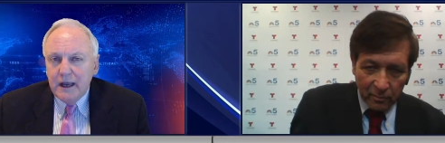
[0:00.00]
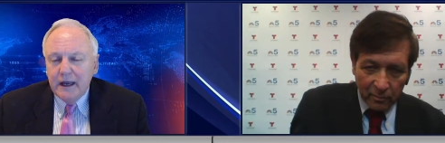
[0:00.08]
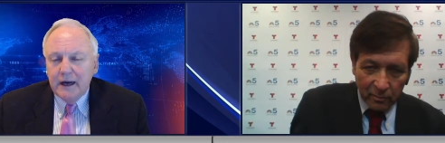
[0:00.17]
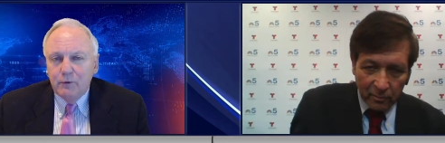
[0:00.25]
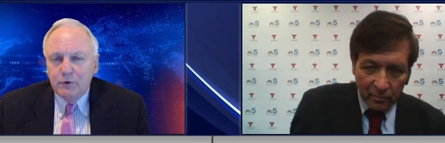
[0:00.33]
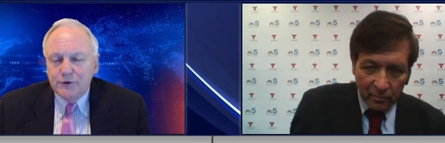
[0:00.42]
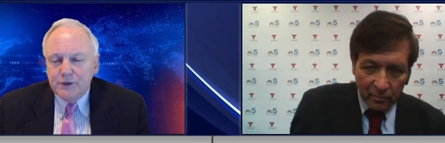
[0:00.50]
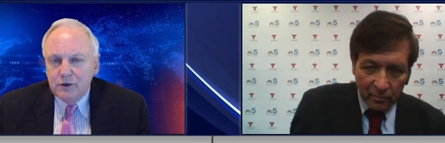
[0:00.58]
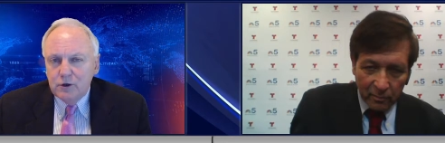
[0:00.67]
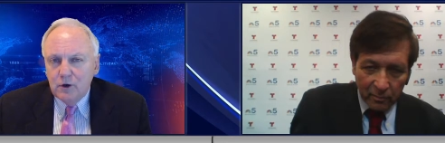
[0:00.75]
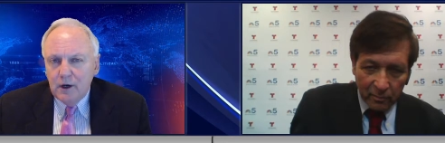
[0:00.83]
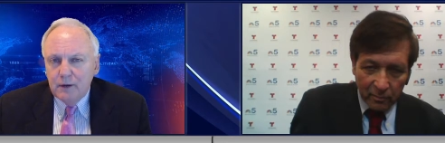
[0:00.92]
Speaker 1: And I will tell
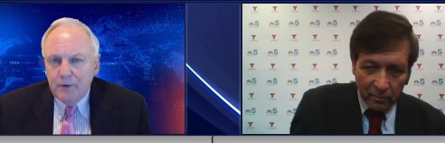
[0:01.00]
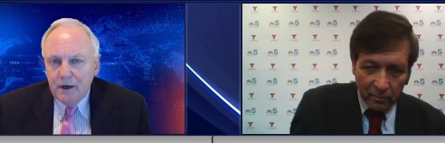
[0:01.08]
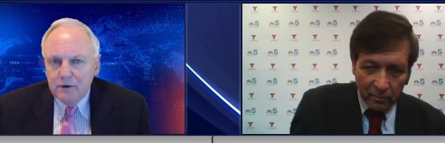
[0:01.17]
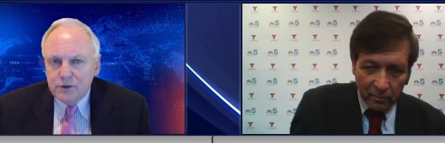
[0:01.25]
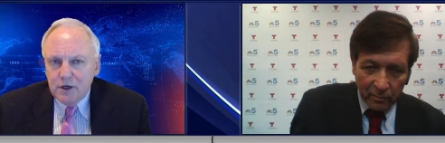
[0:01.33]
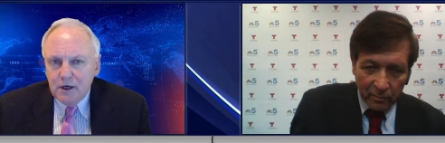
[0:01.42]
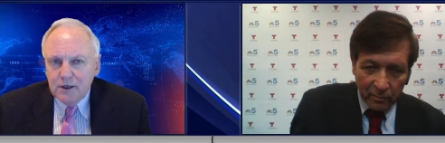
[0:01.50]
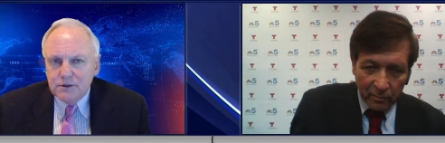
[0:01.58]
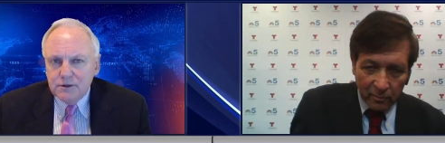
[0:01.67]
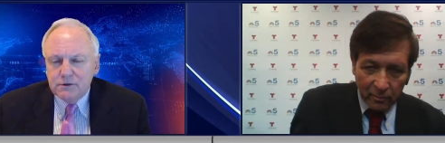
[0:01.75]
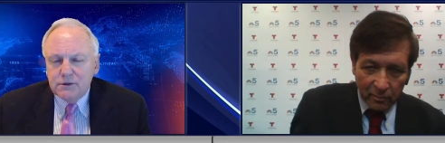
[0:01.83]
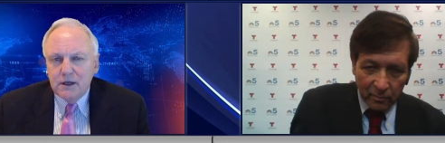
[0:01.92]
you, I
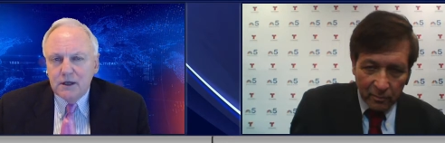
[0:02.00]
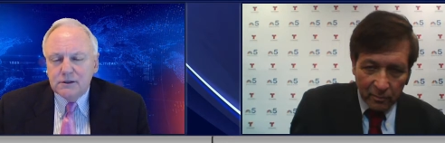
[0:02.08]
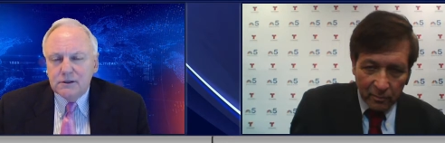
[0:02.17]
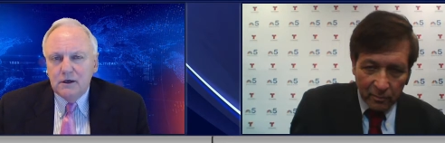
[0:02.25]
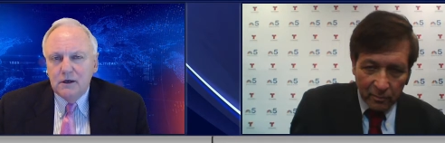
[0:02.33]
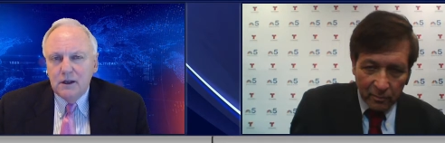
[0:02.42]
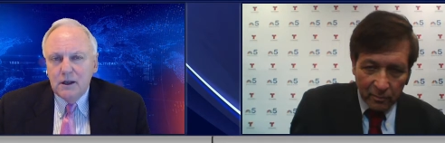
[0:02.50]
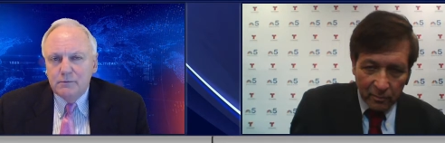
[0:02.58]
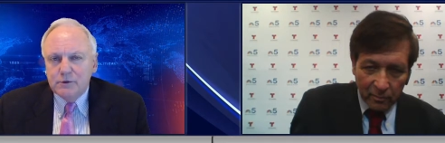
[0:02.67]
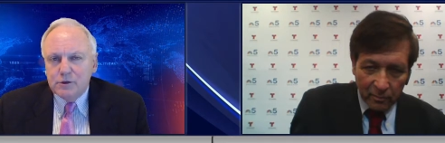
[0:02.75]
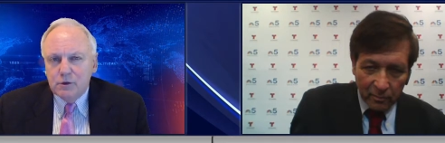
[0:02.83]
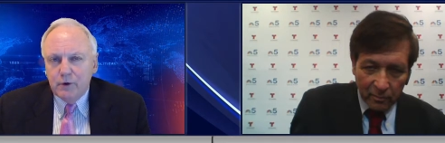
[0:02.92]
apologize that uh,
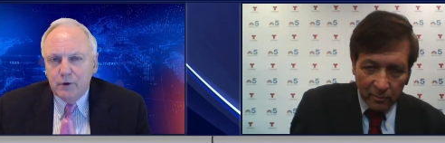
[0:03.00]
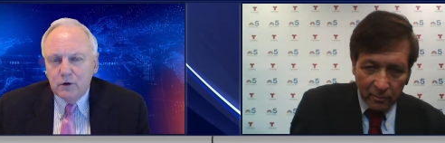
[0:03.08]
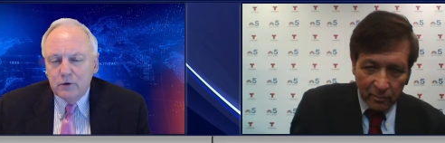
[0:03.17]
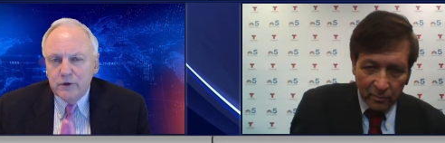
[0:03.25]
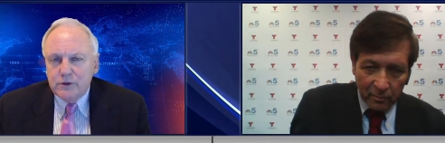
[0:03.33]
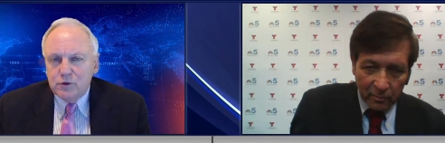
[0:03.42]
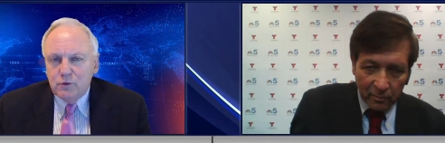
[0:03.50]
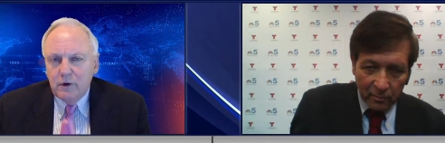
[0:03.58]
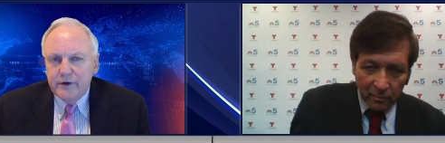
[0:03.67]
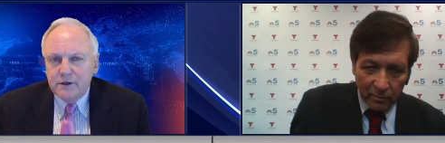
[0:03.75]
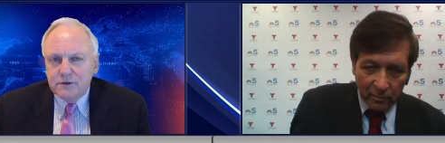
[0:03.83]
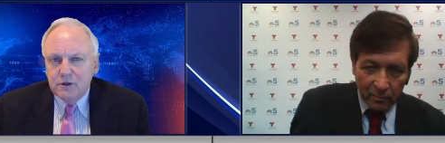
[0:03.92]
Mr. Berkowitz,
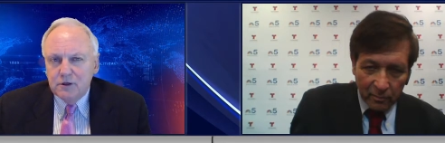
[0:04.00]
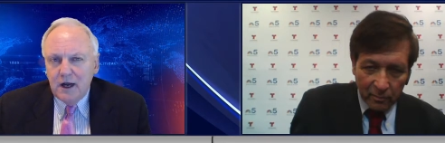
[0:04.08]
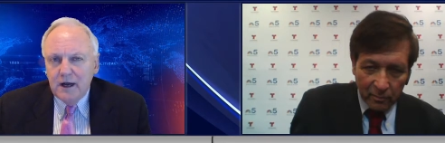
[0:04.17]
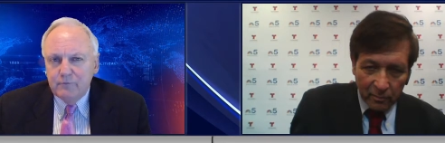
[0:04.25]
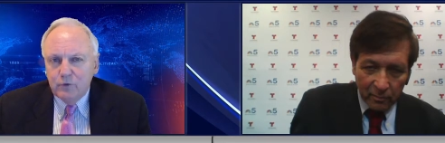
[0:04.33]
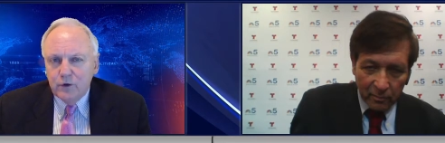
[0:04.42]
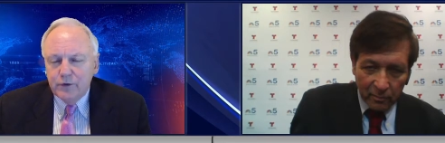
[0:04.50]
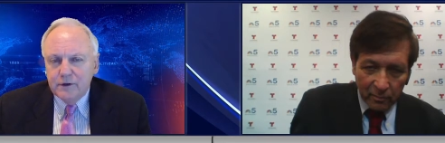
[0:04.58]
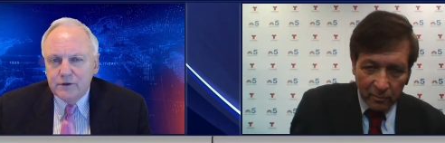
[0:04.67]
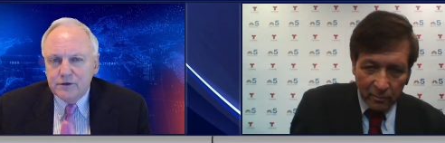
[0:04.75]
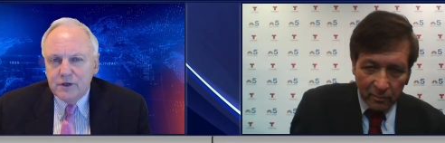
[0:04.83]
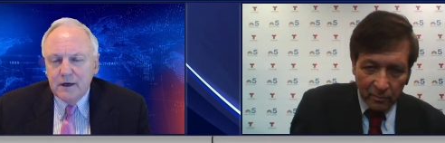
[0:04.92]
while he is live with
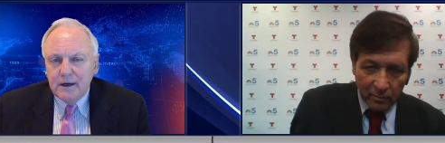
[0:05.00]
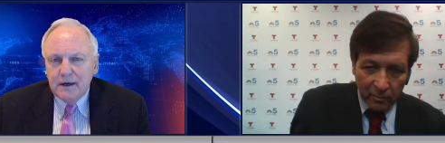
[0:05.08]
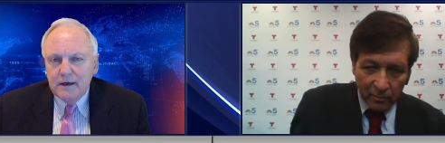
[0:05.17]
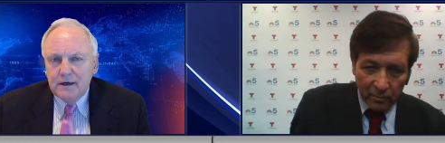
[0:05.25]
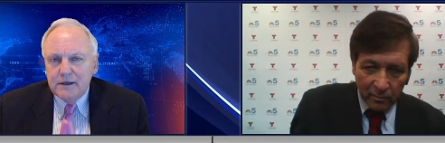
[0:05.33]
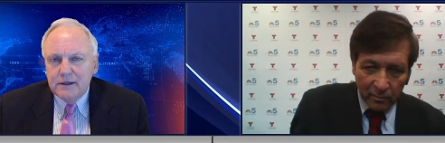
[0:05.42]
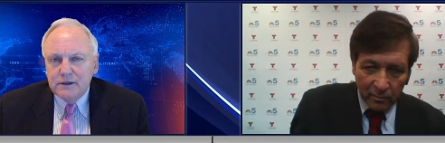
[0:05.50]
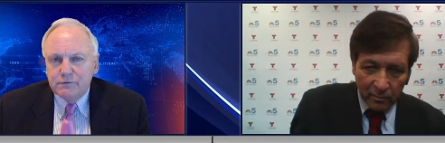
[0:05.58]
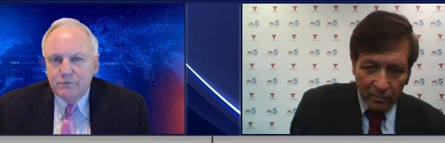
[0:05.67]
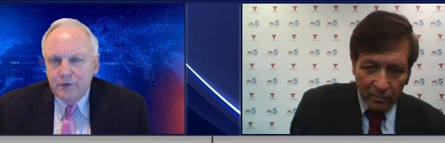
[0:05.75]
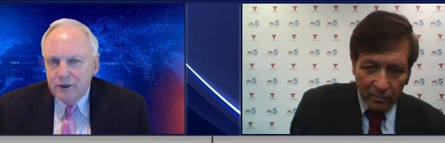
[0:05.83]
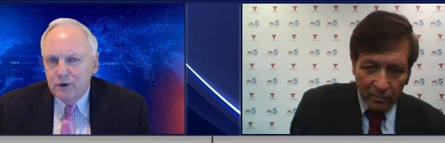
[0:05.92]
us, uh, his
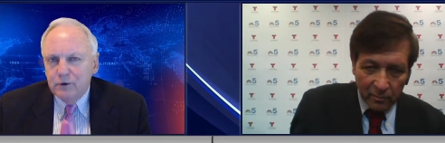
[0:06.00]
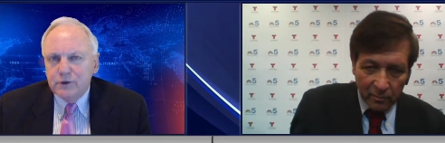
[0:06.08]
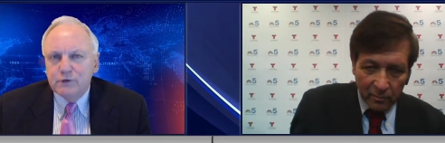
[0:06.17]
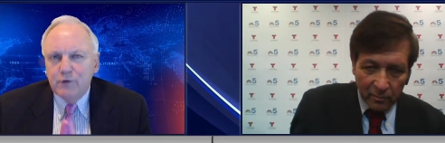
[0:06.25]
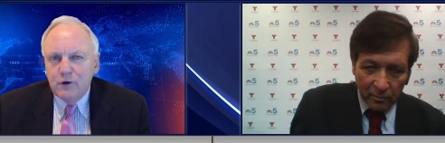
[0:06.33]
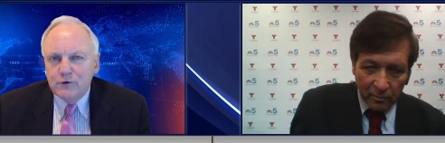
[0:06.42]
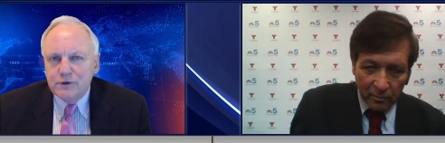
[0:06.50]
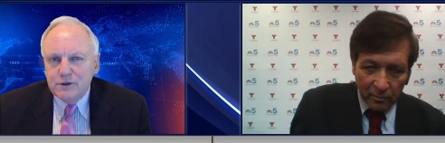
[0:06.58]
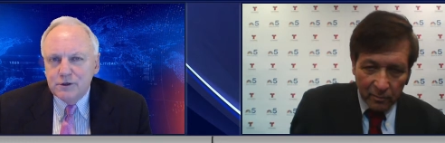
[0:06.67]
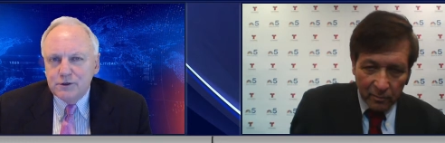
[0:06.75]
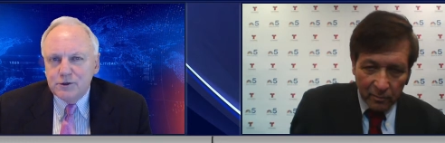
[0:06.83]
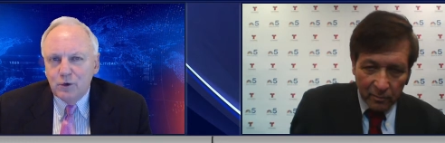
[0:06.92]
video is
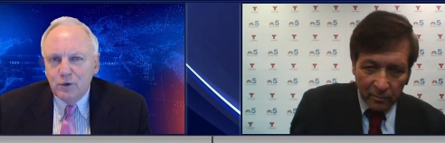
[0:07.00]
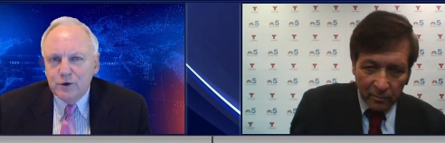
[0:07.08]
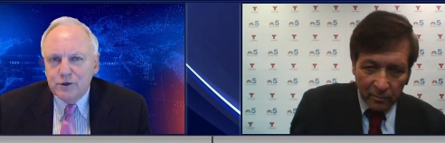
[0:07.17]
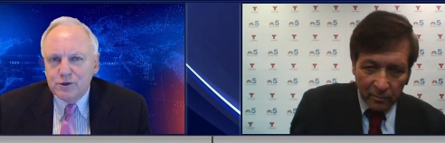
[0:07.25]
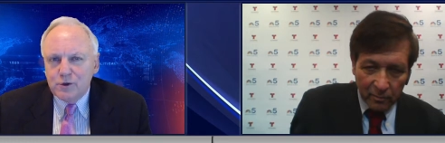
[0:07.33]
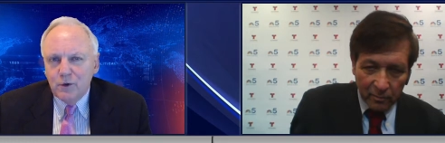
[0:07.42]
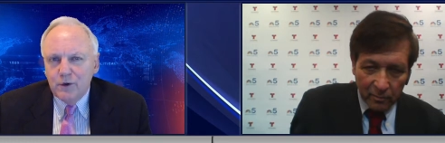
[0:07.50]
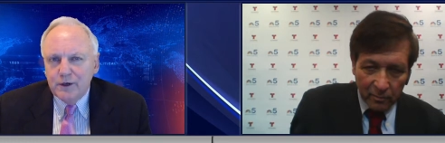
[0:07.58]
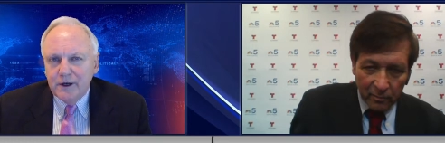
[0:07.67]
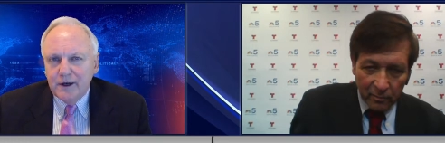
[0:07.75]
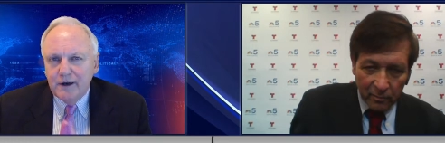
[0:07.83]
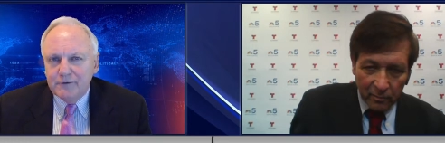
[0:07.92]
frozen, and so we're just going
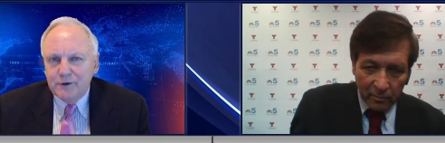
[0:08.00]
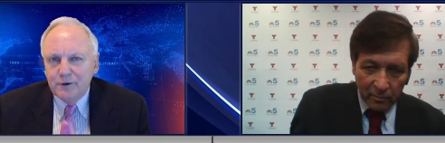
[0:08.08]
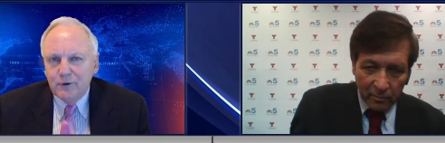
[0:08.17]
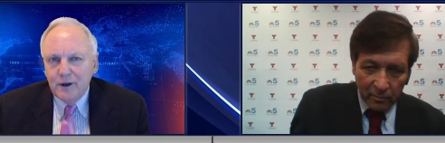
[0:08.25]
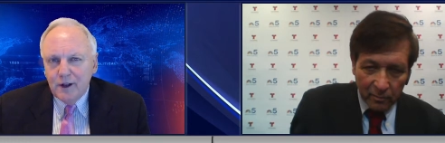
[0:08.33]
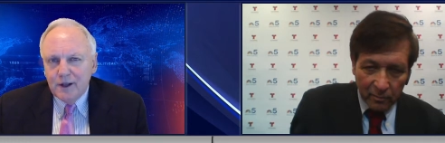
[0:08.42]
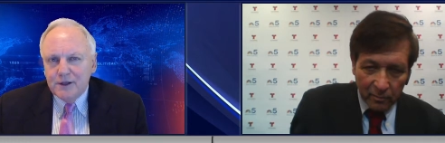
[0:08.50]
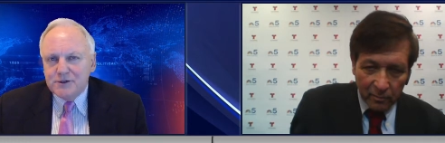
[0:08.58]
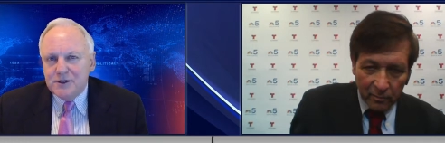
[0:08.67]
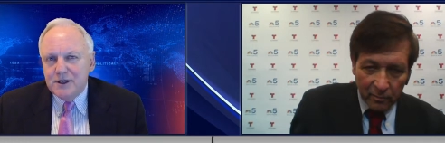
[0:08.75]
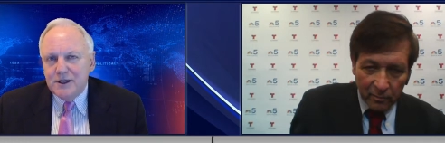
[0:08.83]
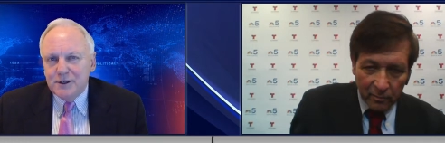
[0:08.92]
to have to
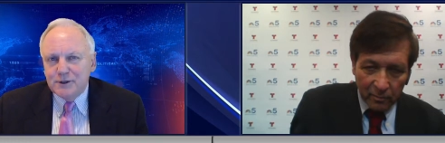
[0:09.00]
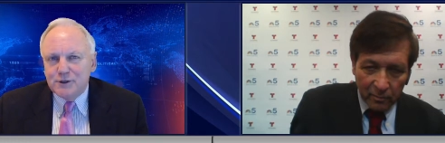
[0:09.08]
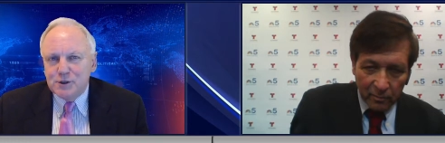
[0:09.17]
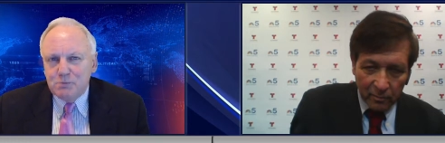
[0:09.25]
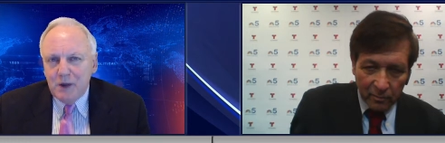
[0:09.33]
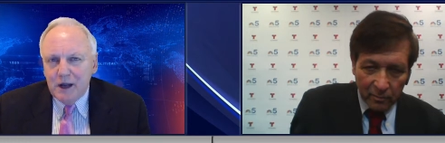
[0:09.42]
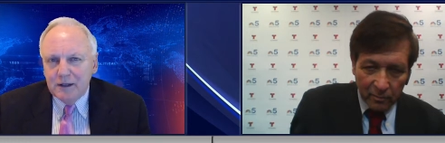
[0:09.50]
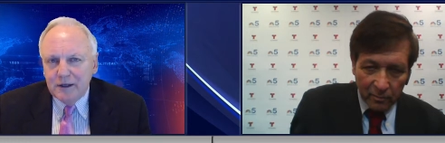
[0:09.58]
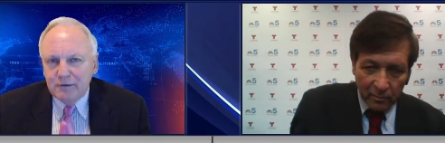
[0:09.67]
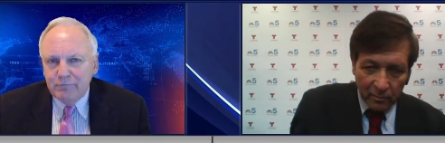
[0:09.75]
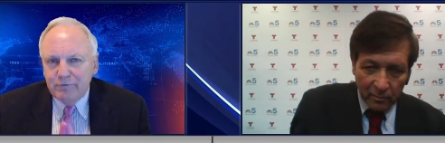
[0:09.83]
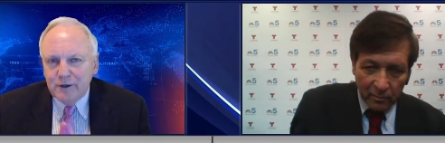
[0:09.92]
see his
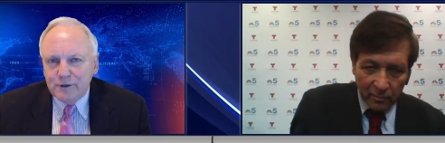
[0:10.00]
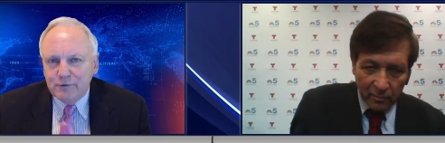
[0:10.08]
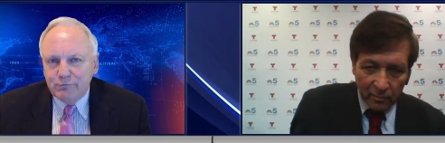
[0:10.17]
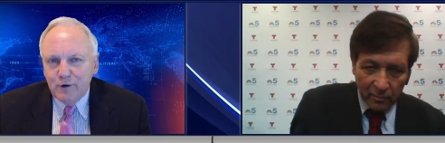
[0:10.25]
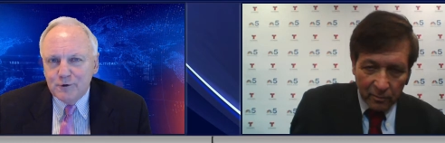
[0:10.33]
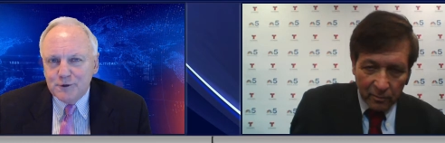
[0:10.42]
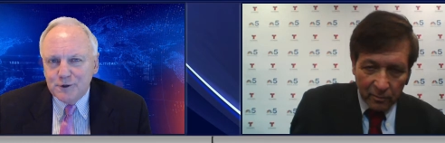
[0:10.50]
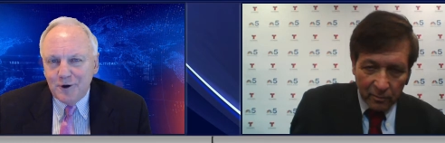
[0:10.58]
smiling face frozen